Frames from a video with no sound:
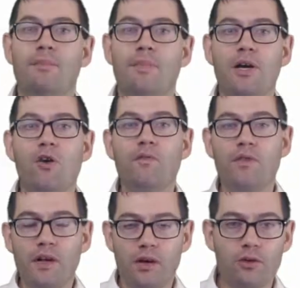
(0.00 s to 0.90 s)
but of
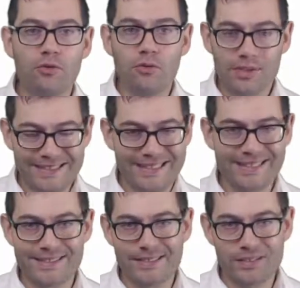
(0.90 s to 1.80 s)
the whole
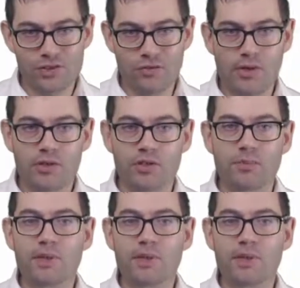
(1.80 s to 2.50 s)
sentence structure.